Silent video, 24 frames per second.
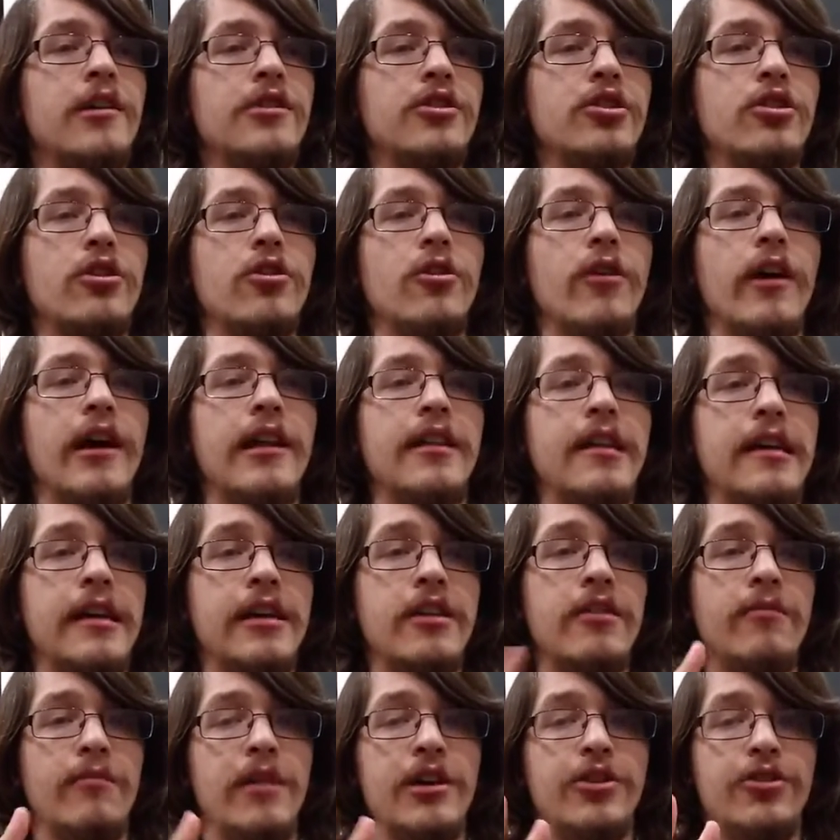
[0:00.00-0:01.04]
So at the
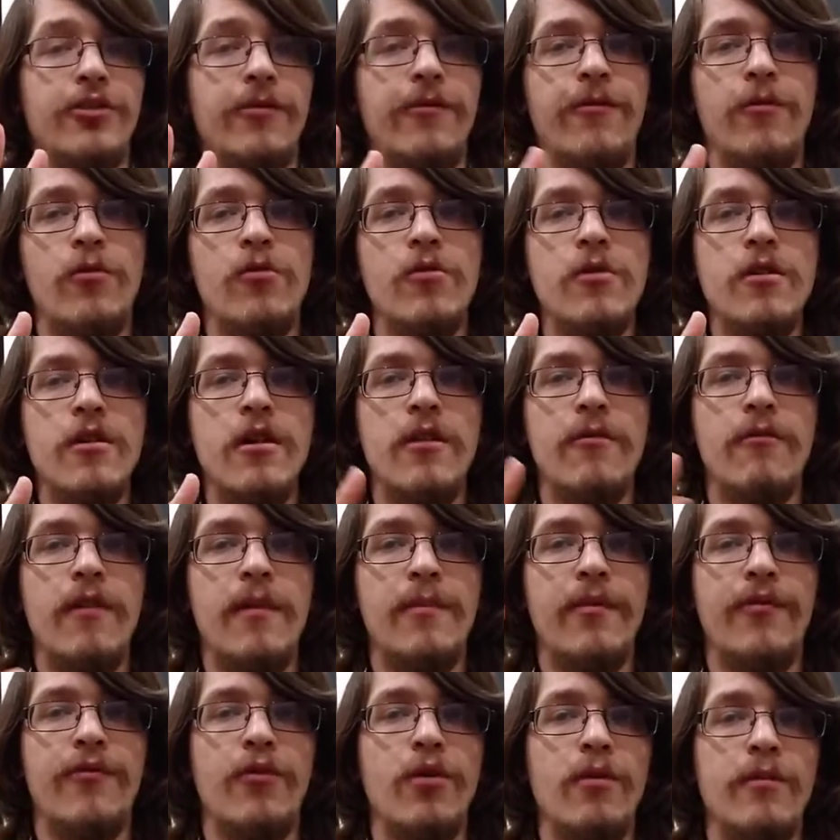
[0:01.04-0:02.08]
end of measure 4,
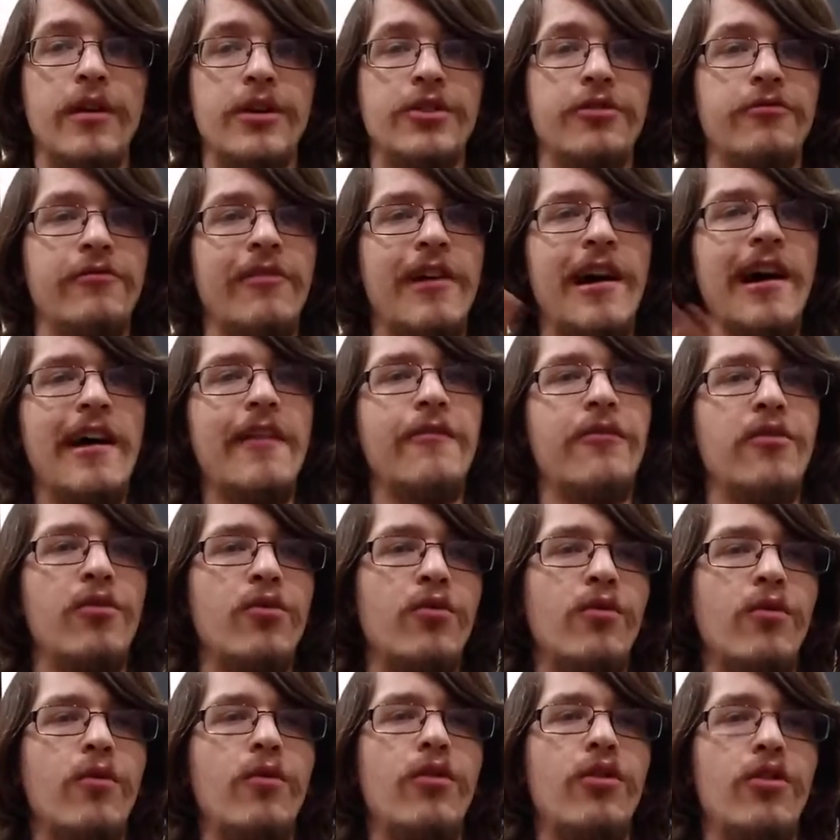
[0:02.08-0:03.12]
right before measure 5,
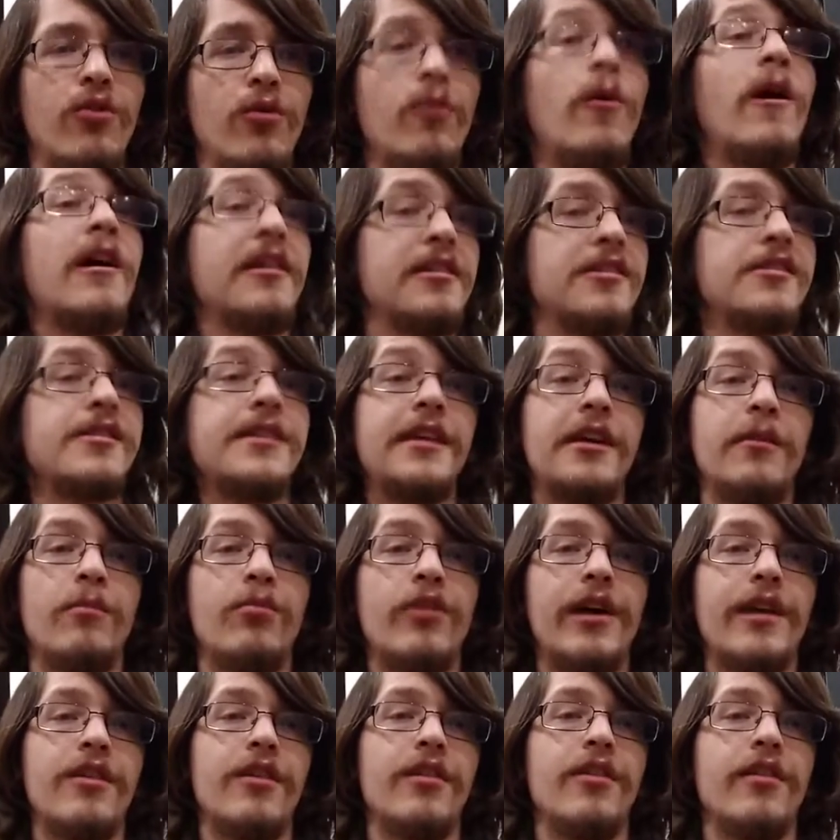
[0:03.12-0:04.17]
you'd want to sneak a
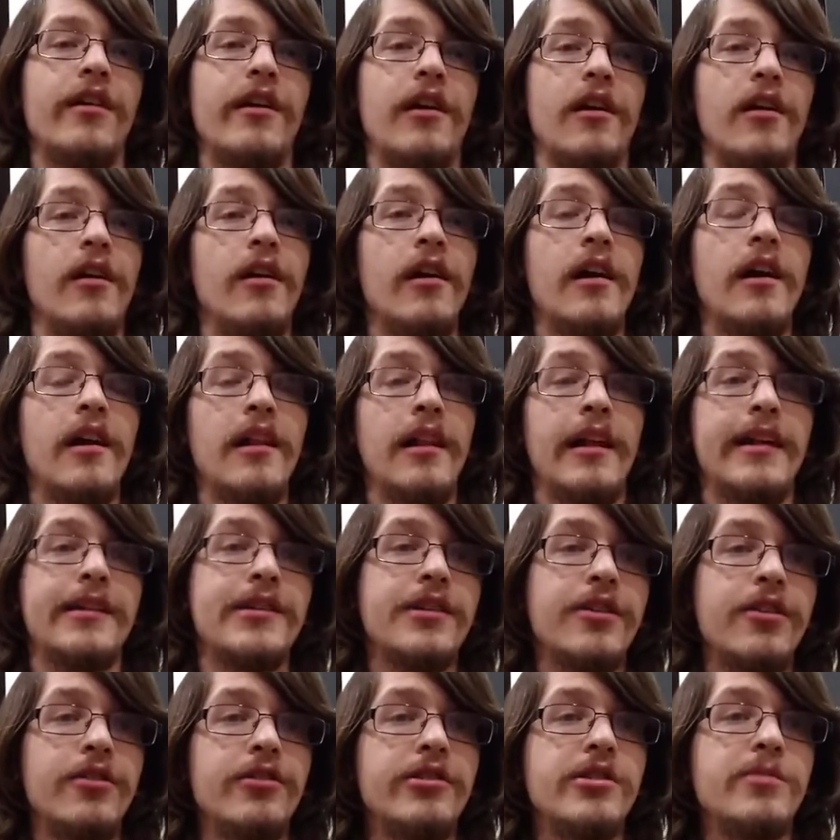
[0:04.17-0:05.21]
breath in there.
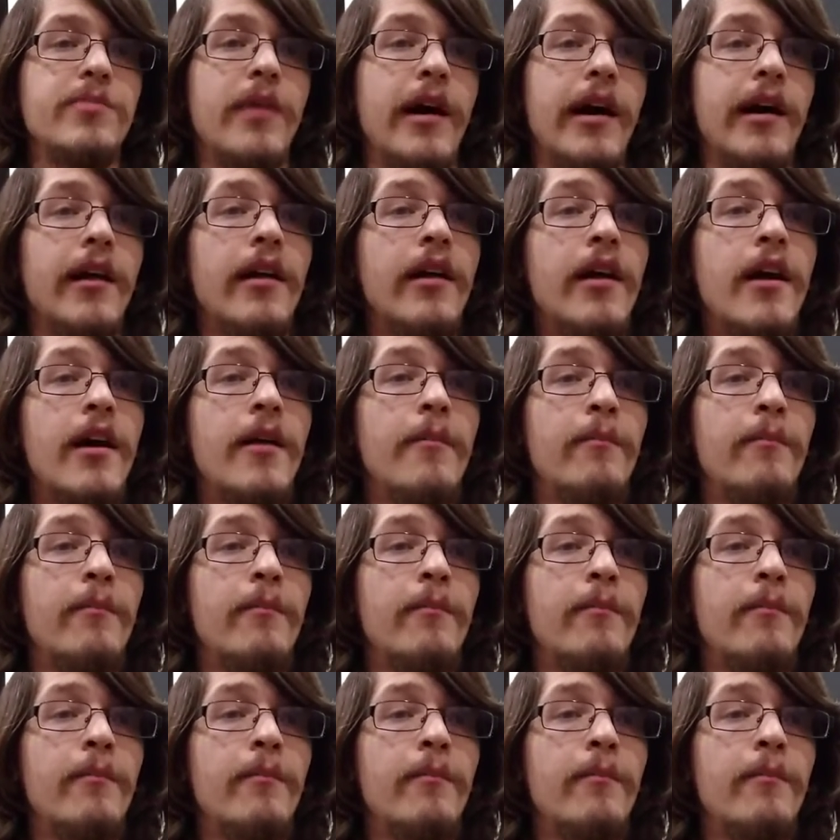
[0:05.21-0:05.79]
That's a good spot.